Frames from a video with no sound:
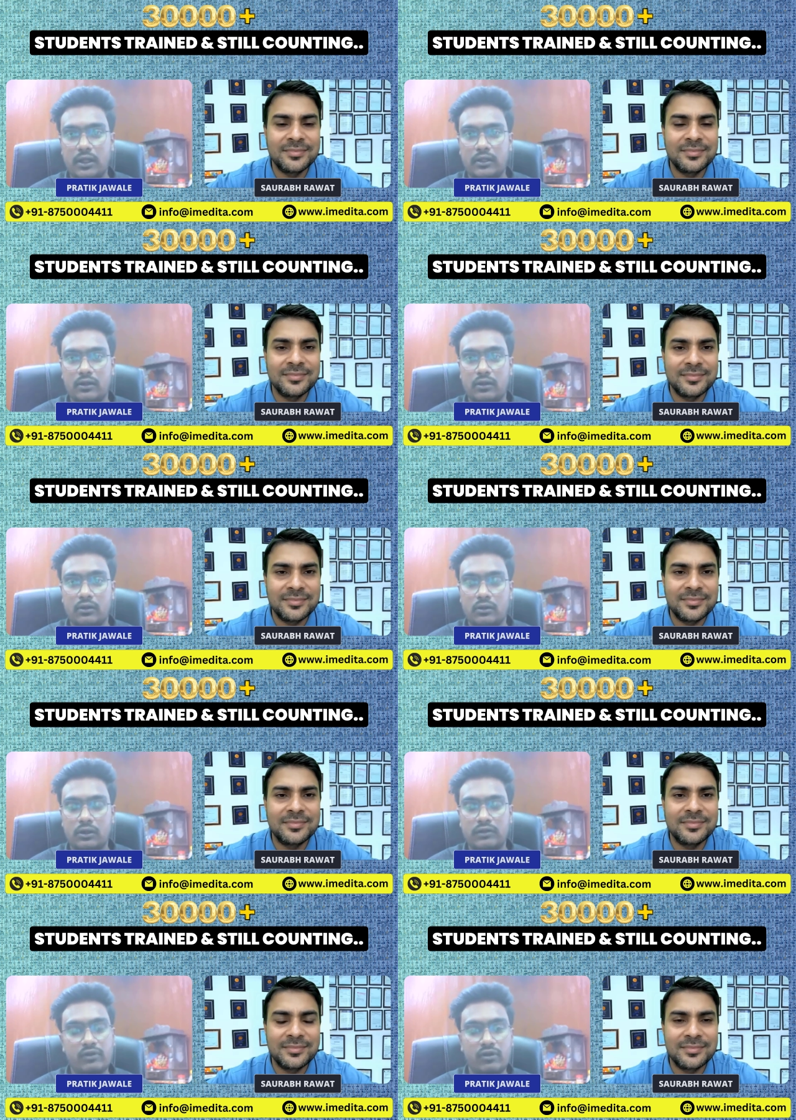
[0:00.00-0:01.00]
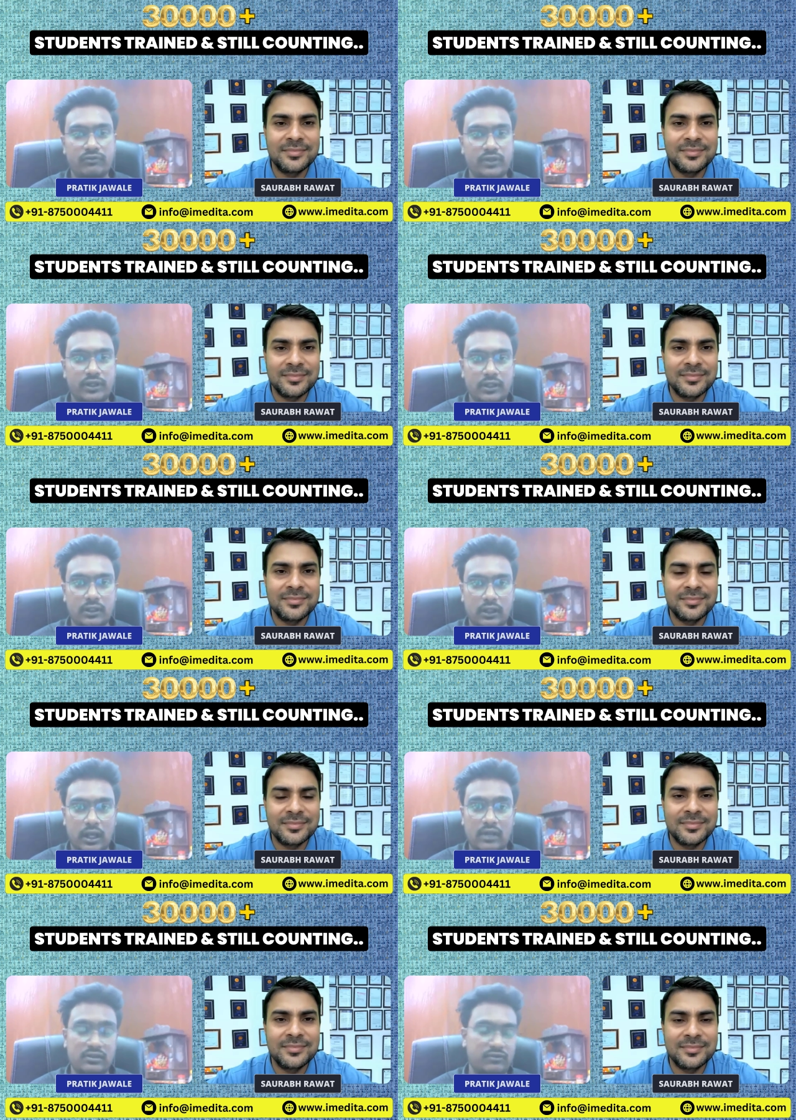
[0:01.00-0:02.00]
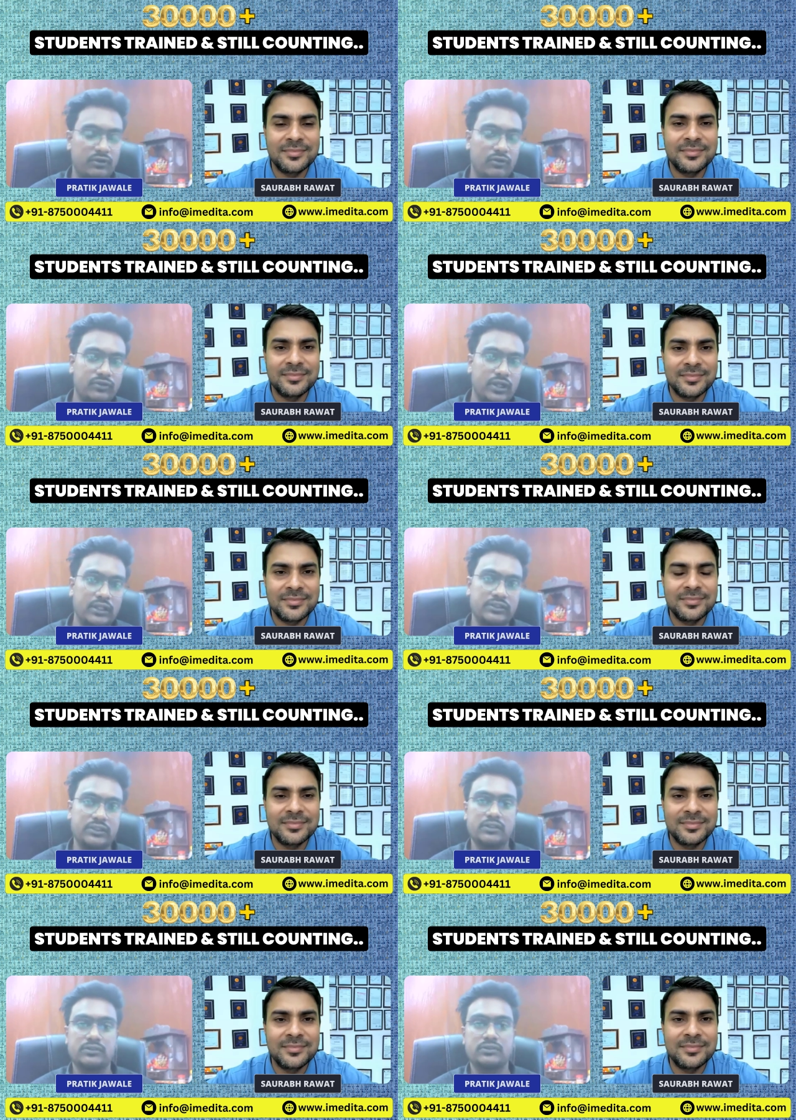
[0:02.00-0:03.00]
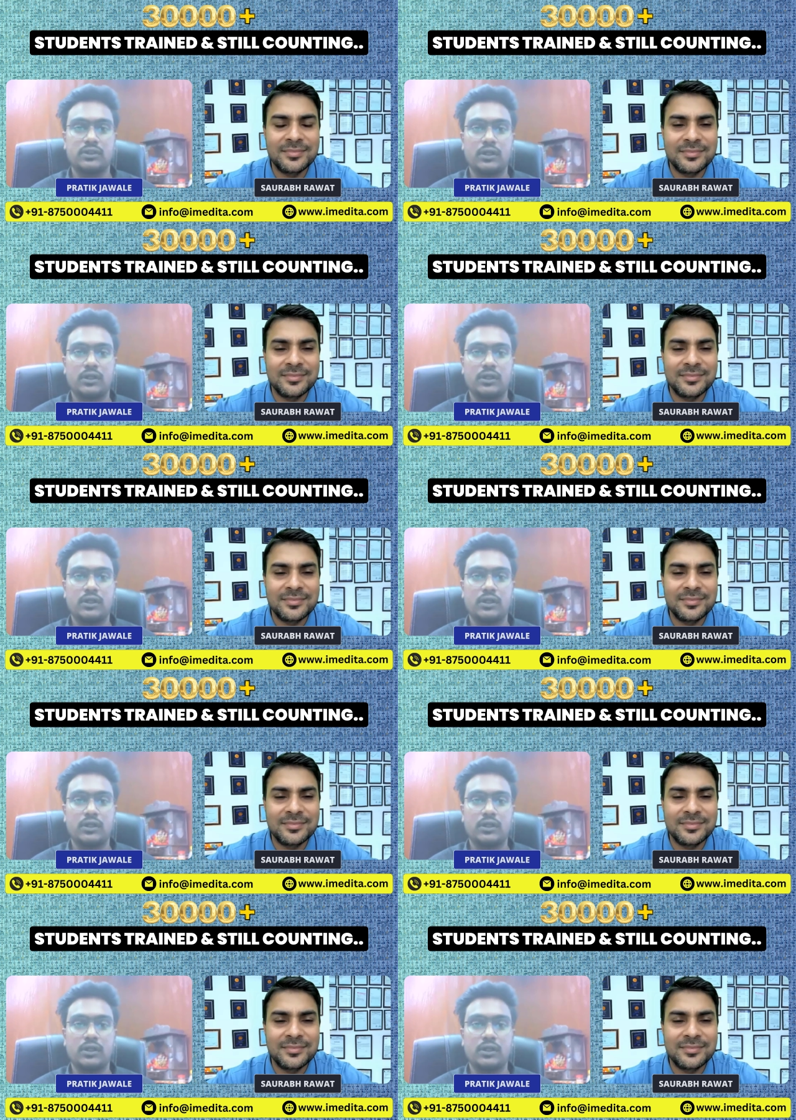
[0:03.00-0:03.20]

Speaker 1: Like uh, even of the class, even of the lectures.